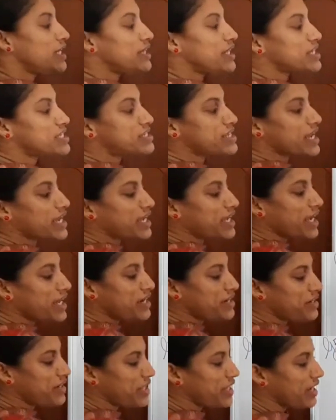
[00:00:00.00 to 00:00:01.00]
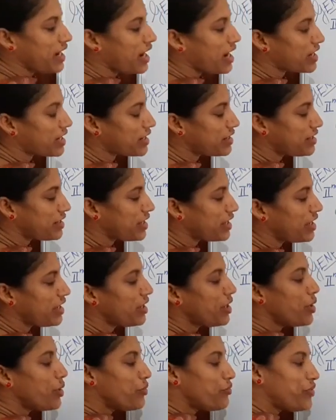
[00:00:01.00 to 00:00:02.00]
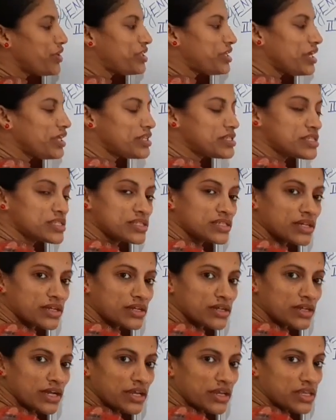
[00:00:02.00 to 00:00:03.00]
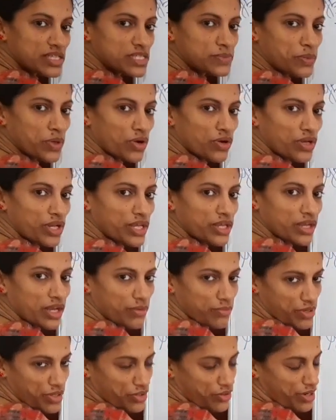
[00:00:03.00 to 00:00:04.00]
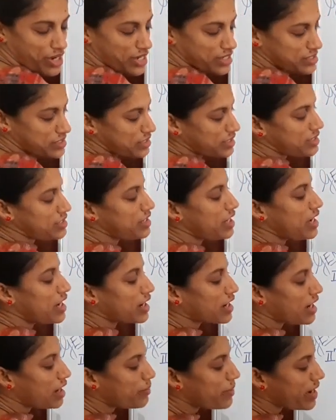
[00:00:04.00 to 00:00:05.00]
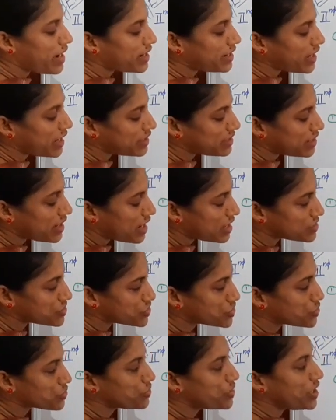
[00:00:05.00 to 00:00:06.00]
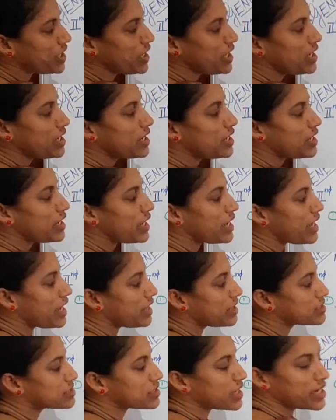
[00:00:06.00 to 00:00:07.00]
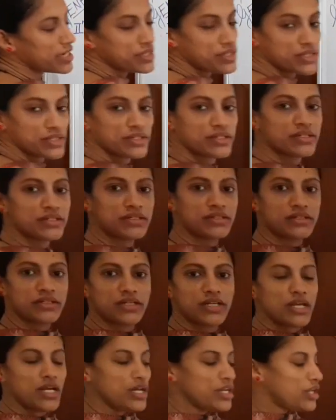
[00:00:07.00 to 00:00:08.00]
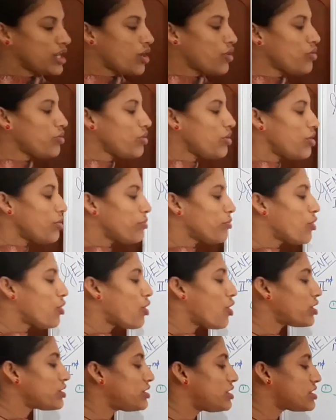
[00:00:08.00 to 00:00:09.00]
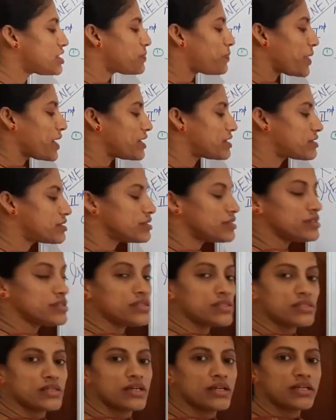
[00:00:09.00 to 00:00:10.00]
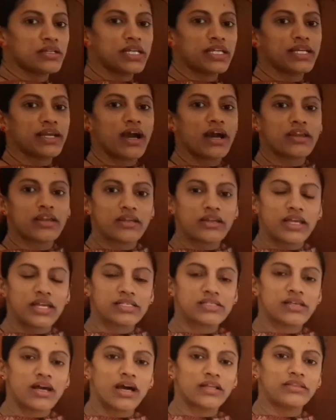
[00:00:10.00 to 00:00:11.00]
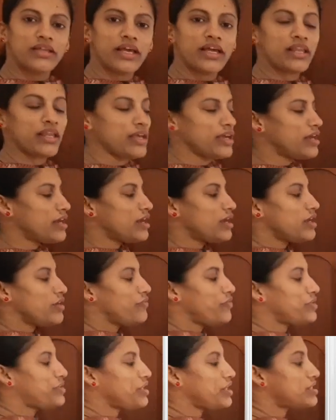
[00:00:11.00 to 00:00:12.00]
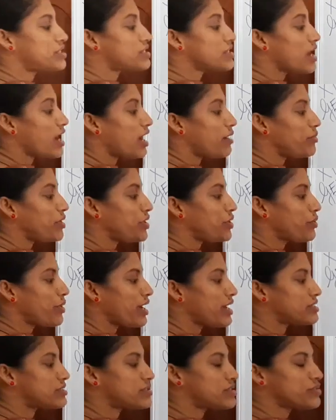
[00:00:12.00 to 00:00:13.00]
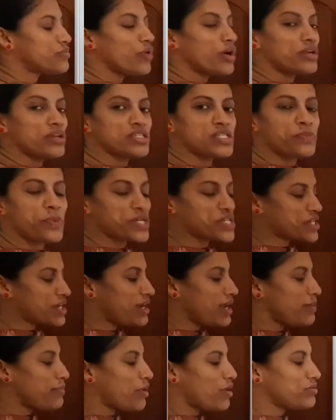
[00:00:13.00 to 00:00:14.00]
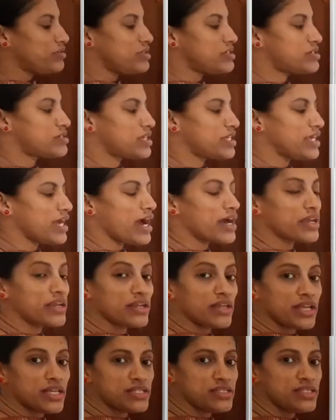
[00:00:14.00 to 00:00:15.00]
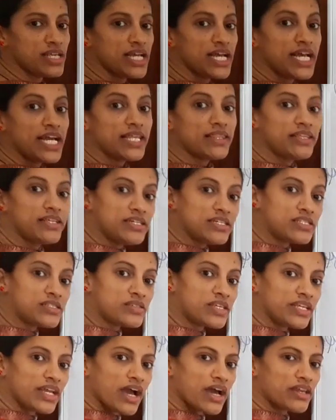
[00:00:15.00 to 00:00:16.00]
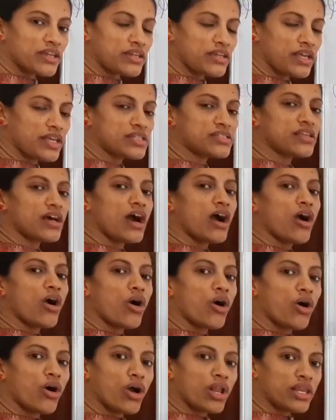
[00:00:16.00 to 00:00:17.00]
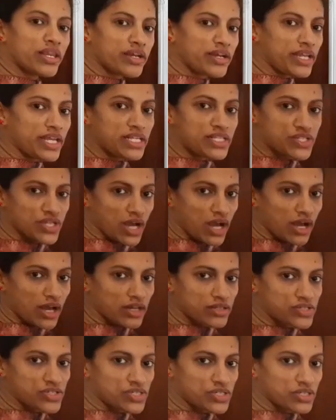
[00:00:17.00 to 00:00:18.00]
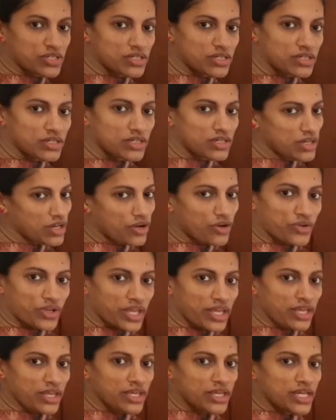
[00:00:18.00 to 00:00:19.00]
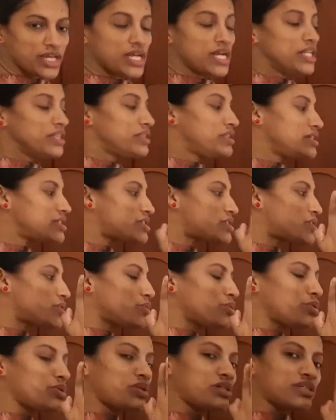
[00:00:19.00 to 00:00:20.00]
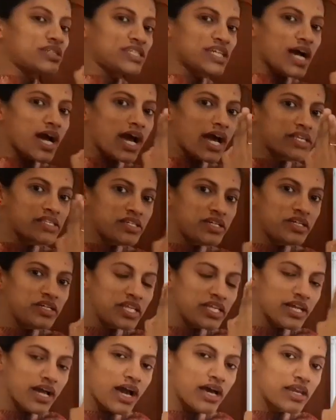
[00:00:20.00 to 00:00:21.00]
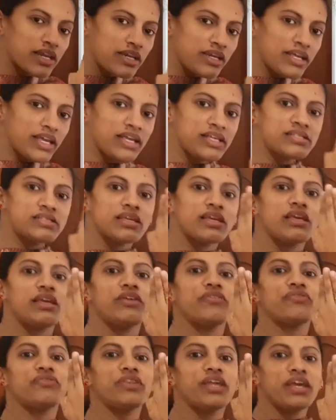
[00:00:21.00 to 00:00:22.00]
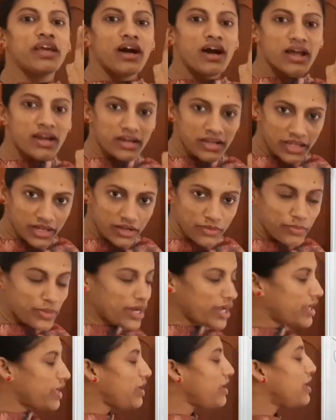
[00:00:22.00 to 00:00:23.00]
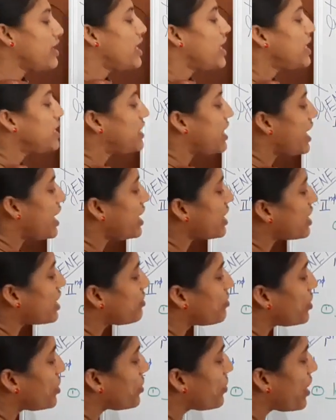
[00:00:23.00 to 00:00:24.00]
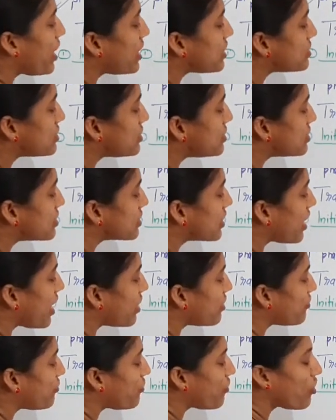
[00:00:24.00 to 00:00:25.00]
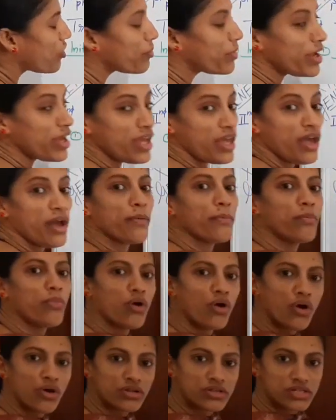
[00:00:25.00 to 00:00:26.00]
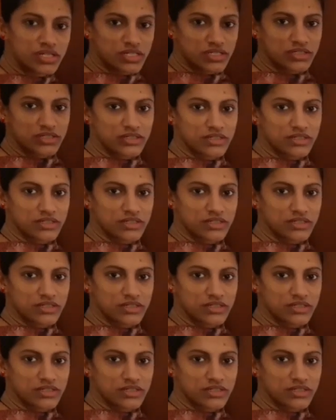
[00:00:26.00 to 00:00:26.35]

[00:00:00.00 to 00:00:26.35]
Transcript: The second tRNA with its corresponding amino acid come and attach to the A site. Now both the spaces tRNAs are there with its amino acids. What is special about this tRNAs? These tRNAs are already charged. Okay. These two charged tRNAs, if they are nearby, their amino acids can form a bond.